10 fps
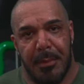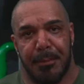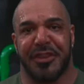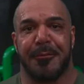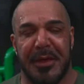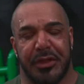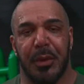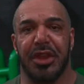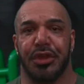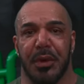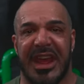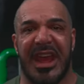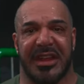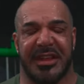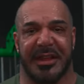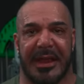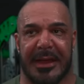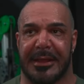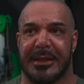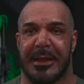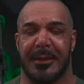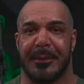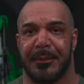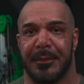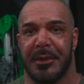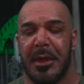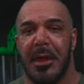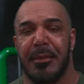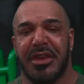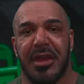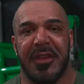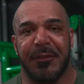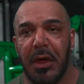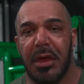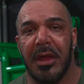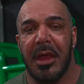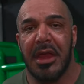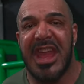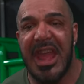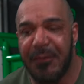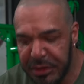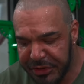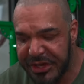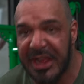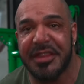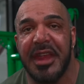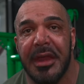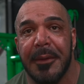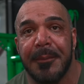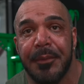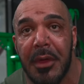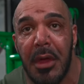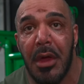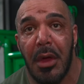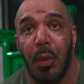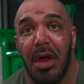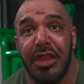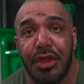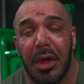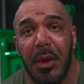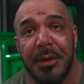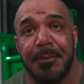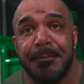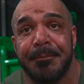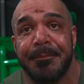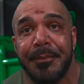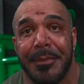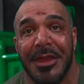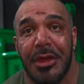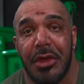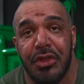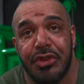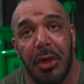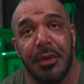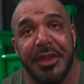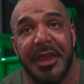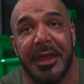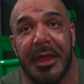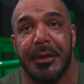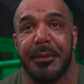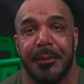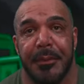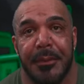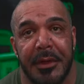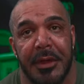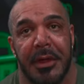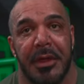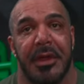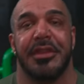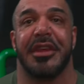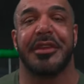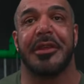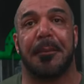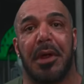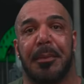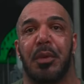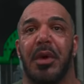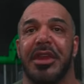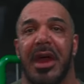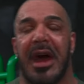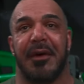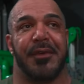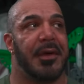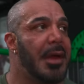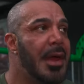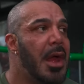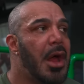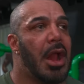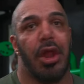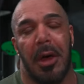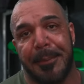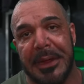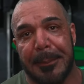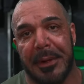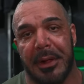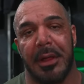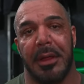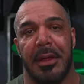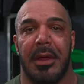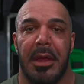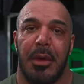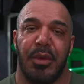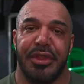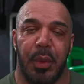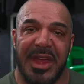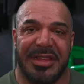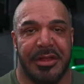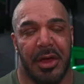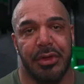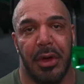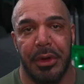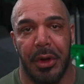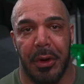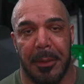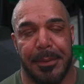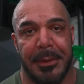especially when you're doing an exercise. Because if you're caving your chest in, what are you doing? Shoulders again. This is a problem what you have. A lot of people, when the weight starts going up,